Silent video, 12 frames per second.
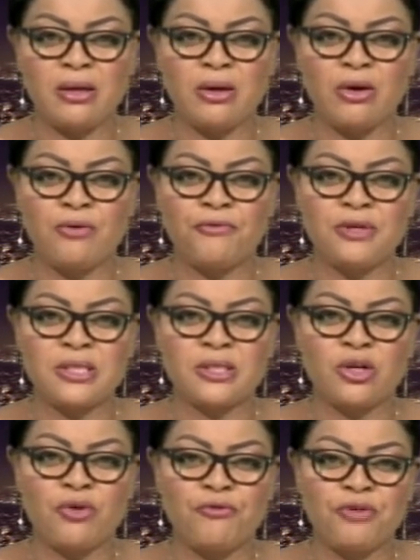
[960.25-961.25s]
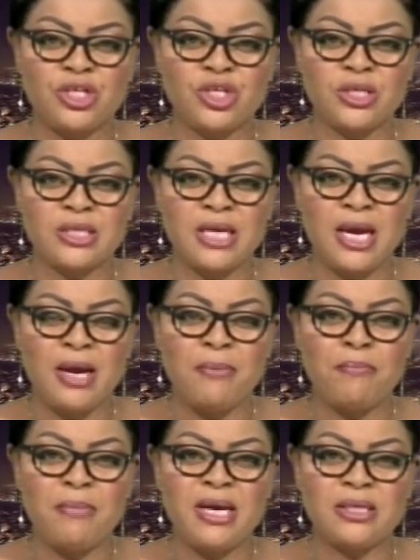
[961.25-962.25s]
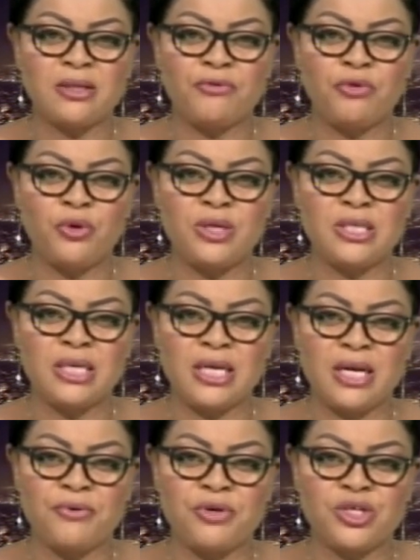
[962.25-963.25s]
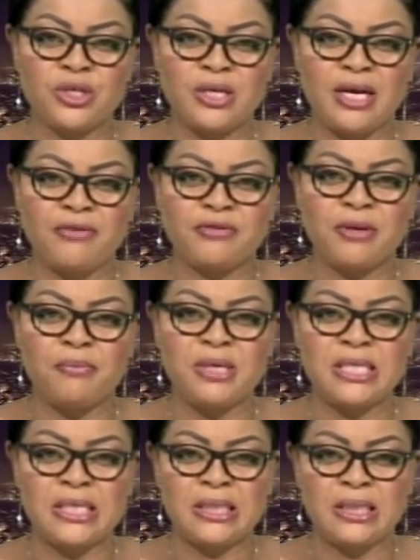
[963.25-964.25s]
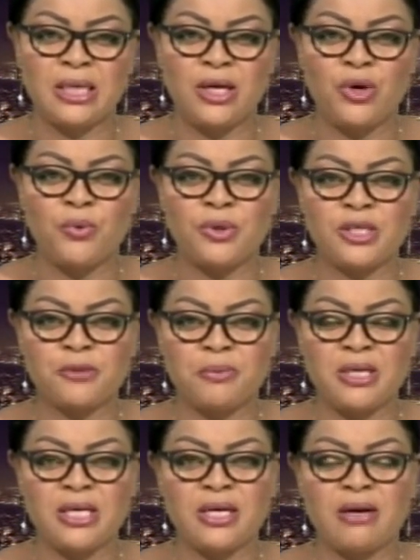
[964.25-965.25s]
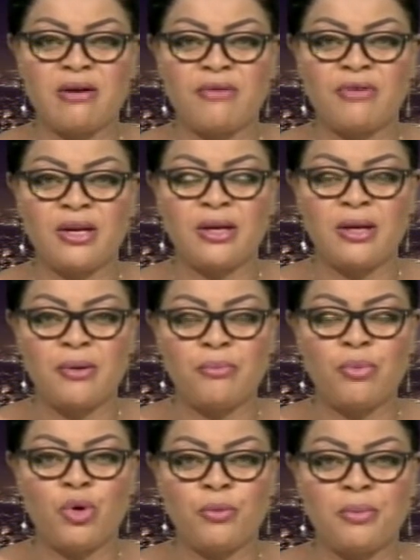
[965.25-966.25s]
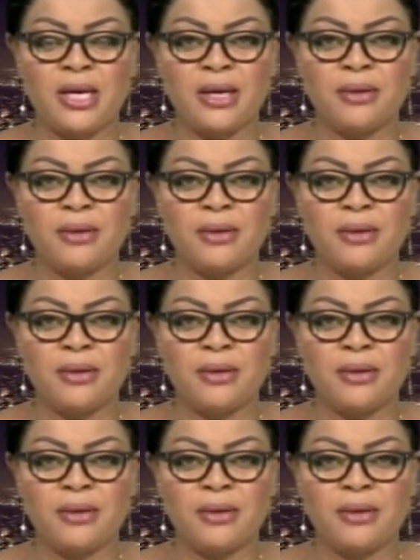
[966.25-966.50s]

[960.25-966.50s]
of his convictions, made the following declaration after meeting with his political rival, Paul Biya.